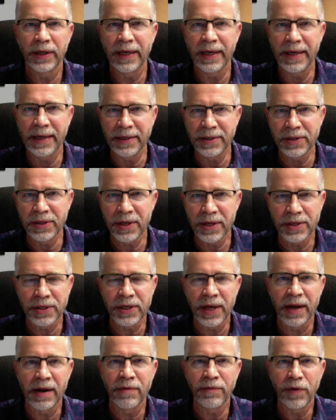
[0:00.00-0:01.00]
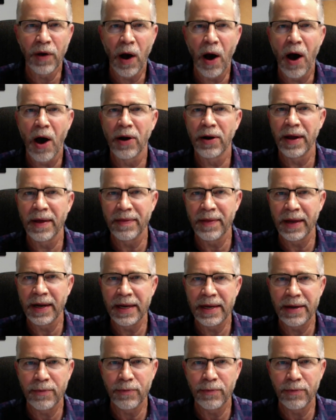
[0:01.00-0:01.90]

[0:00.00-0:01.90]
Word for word: is the Son of God and that he